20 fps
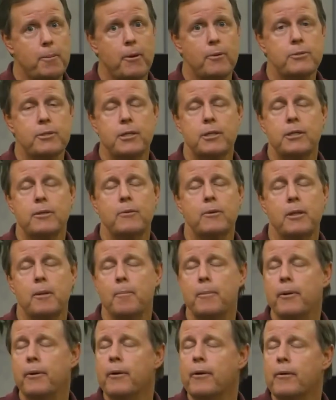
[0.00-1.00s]
supposed to do in
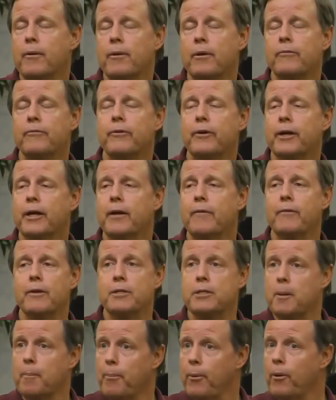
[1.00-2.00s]
The Miracle of
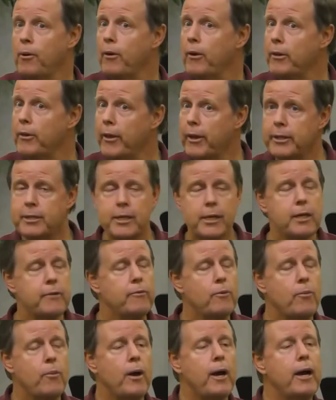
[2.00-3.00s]
Forgiveness, a book I like to
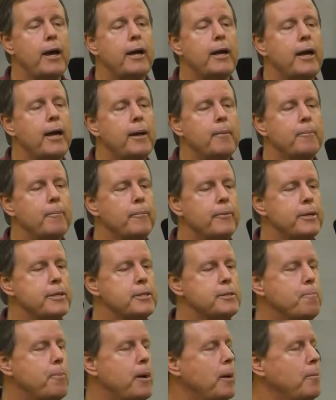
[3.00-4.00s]
give away at
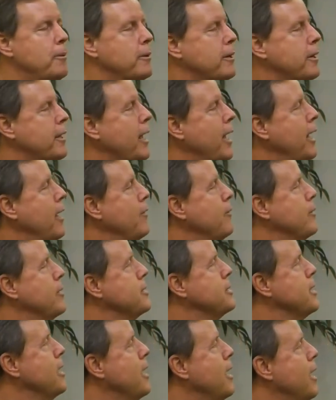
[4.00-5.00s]
these public
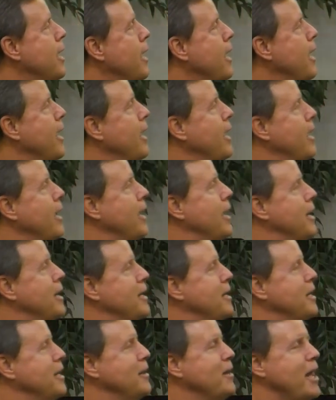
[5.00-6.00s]
gatherings. And
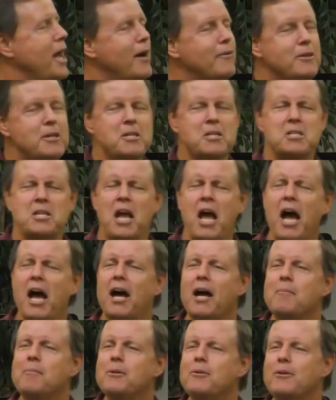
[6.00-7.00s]
he laughed. He says, yeah,
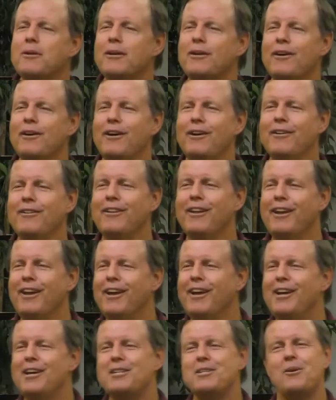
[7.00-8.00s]
I'm doing it all.
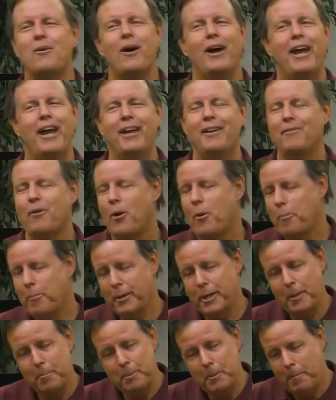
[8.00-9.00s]
So I
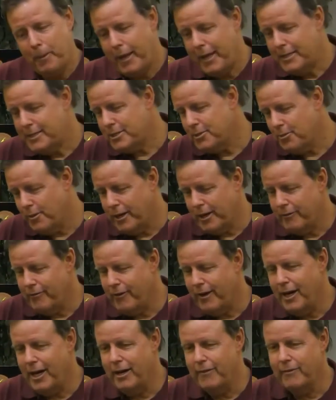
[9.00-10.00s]
opened up to page
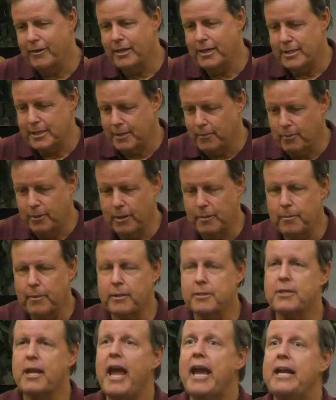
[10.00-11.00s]
25, and I said, well,
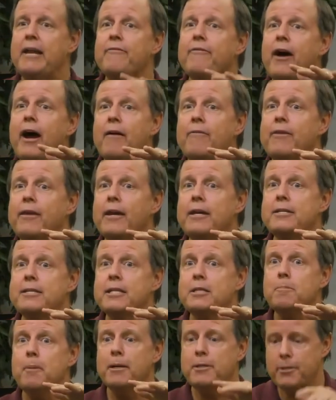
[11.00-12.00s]
it's 85 things that
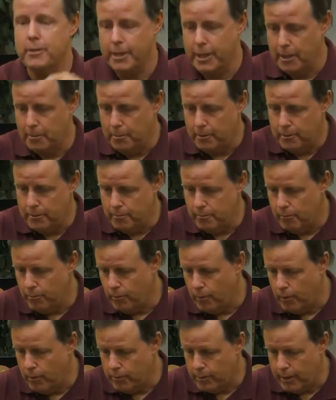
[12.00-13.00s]
Spencer Kimball
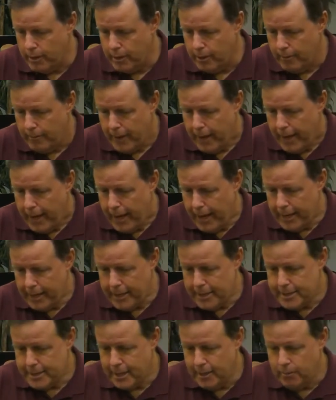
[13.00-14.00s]
wrote there. And I
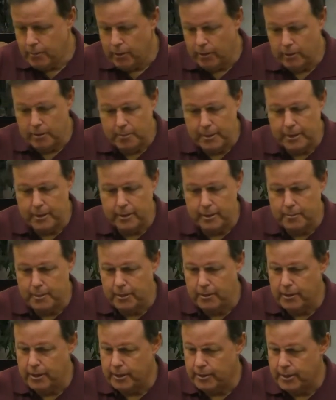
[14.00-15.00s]
said, well, let me
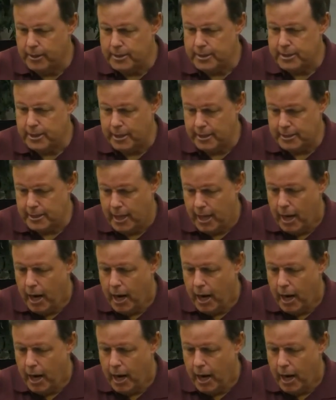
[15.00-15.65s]
look at these things.